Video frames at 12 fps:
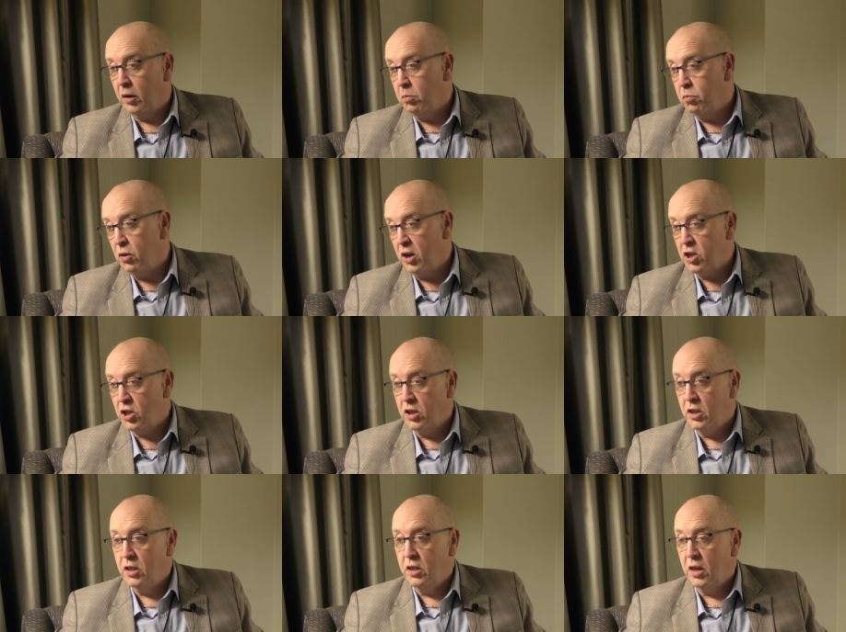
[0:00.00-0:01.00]

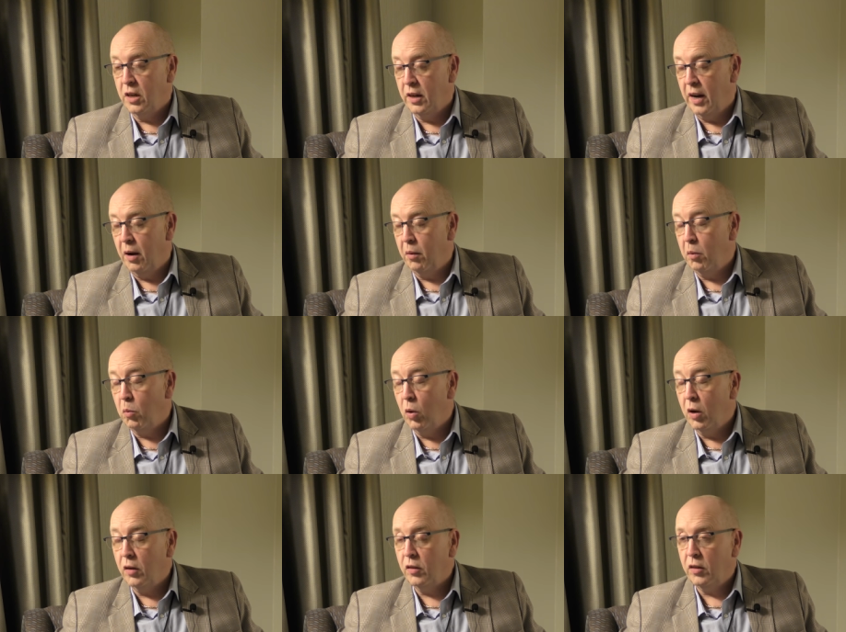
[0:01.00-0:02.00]
compression and how it
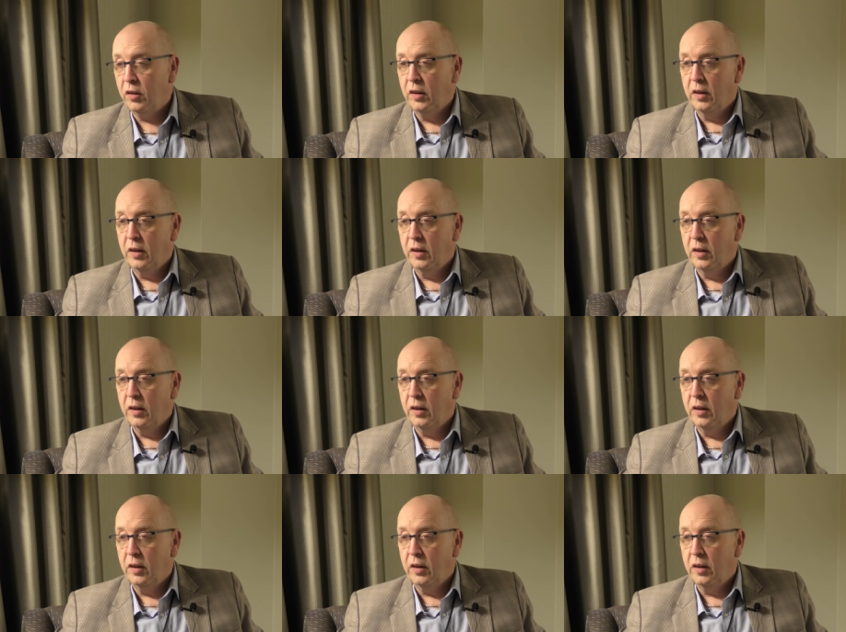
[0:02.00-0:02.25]
worked.